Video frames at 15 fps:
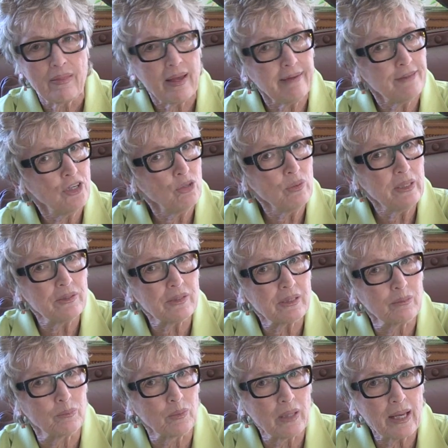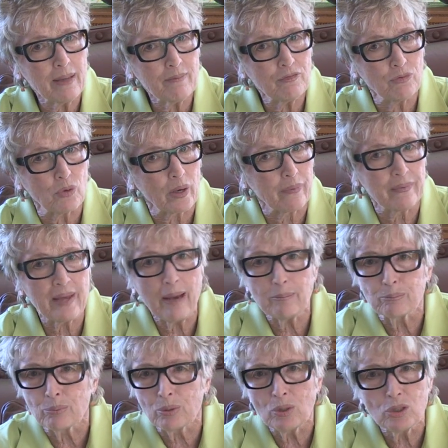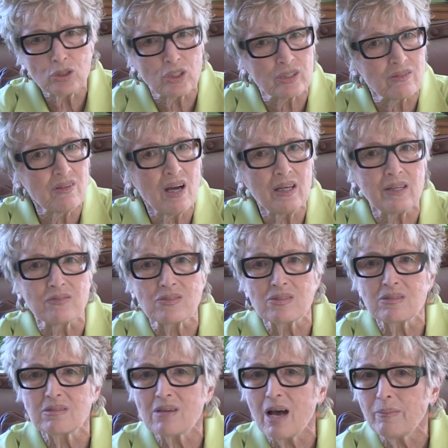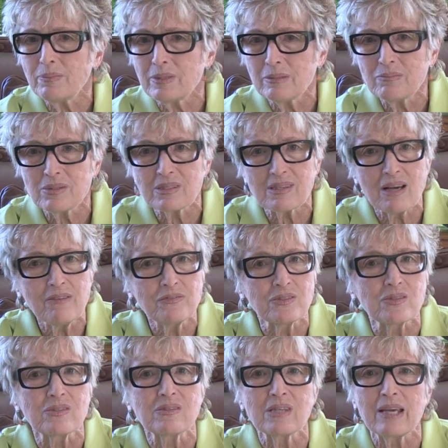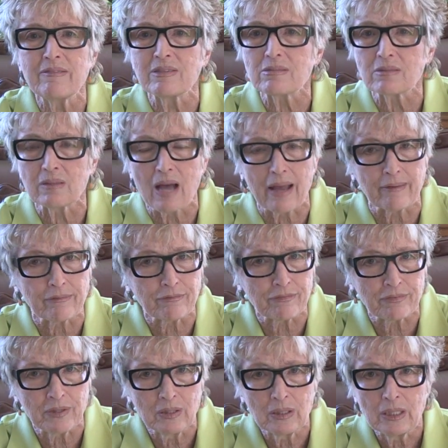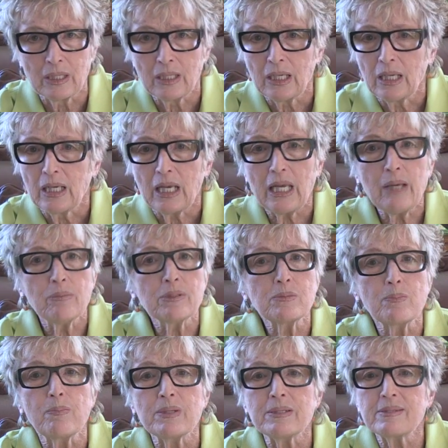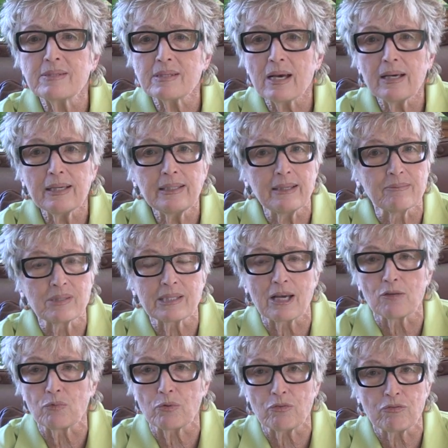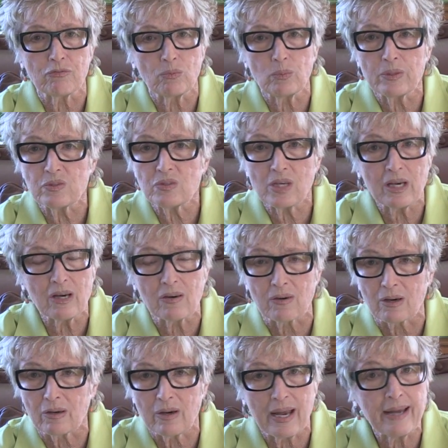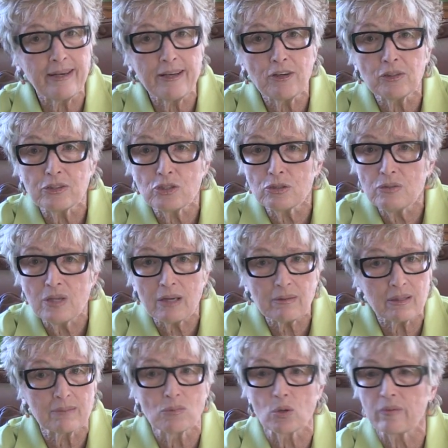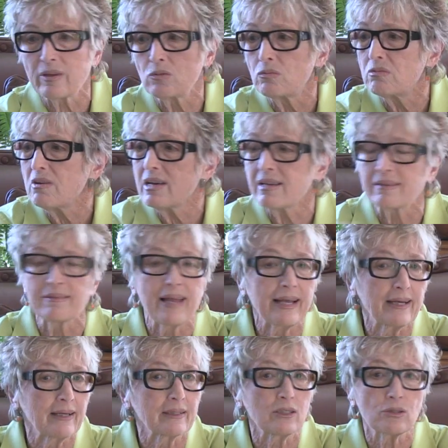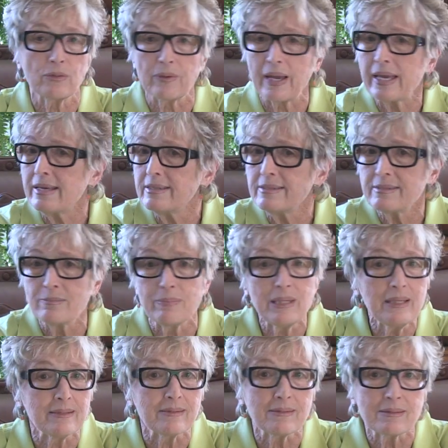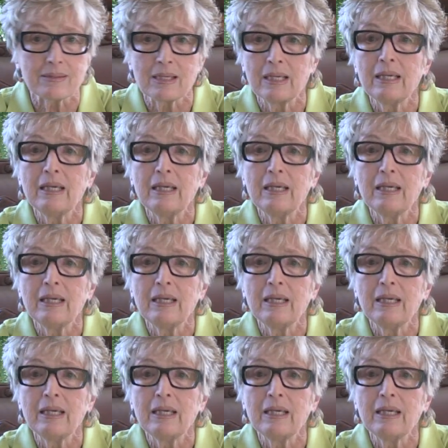that no one is to blame for it. That bull could not have stopped himself to save his life. He was beside himself with terror, and he could do nothing more than run like a crazed beast.